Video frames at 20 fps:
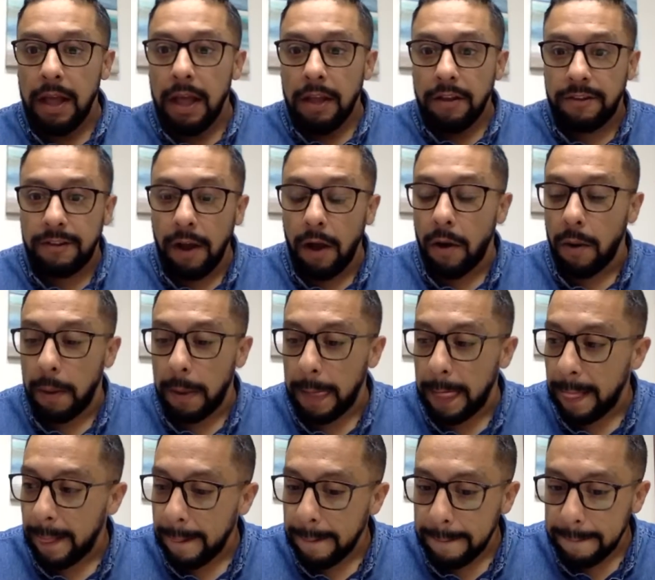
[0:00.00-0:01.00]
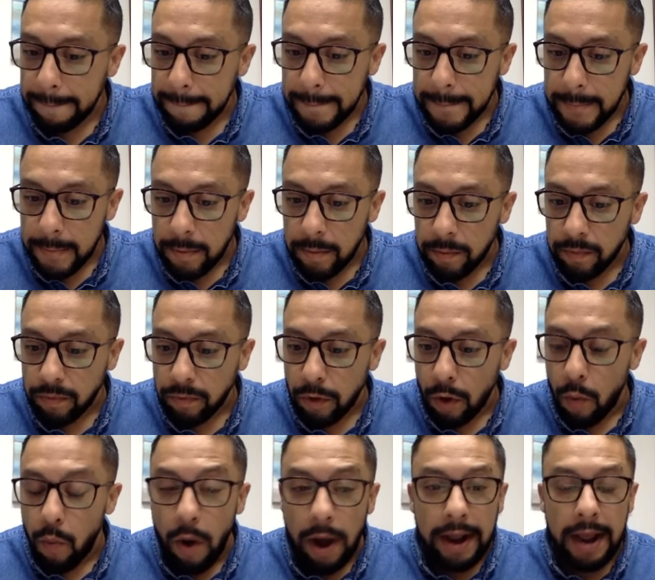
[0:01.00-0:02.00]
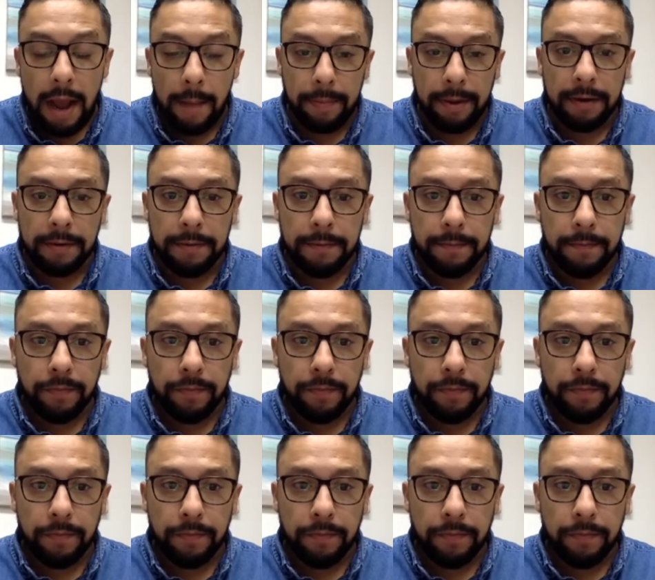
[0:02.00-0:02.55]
So, what happened?